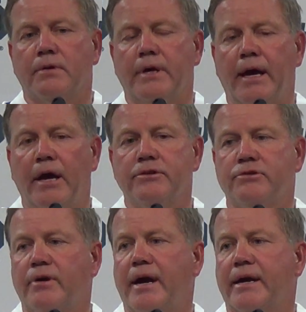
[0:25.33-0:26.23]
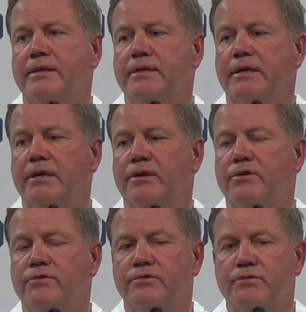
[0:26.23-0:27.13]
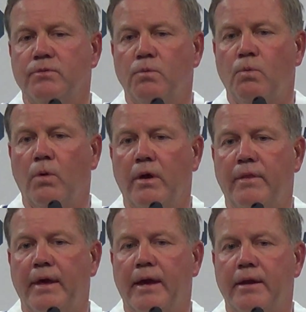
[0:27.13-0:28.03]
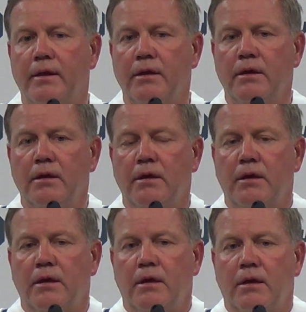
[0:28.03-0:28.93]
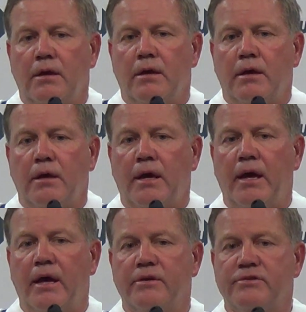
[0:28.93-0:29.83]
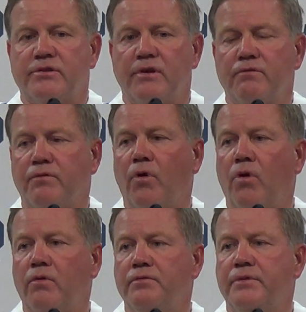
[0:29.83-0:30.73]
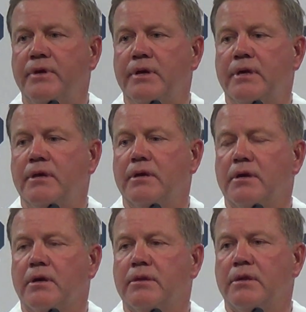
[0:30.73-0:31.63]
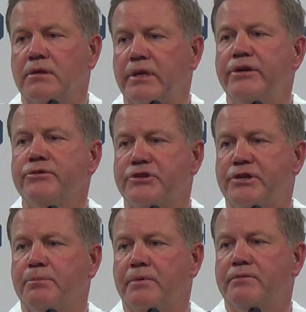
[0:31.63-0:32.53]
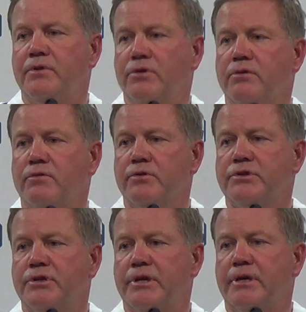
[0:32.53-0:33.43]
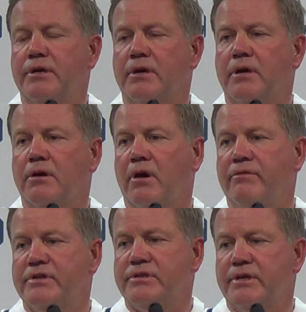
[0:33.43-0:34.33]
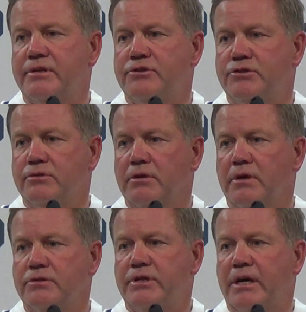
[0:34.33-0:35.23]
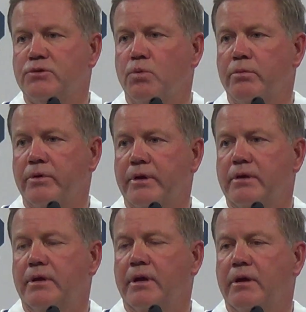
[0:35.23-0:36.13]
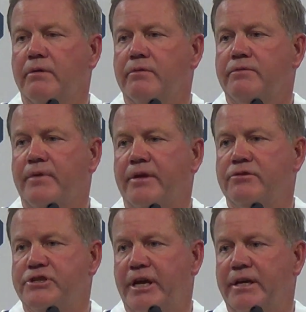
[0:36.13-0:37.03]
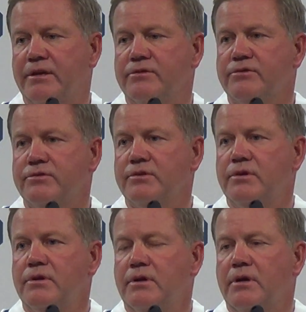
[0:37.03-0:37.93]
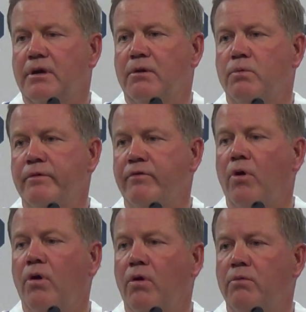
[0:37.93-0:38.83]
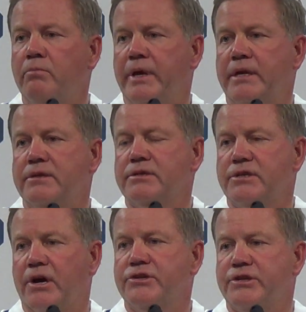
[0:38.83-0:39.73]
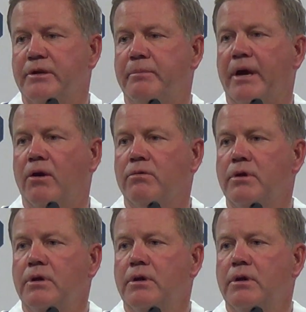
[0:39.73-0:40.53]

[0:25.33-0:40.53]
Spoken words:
contract is one that has involved the leadership of the university. Obviously, Jack Swarbrick, Father Jenkins, we've all been in discussion about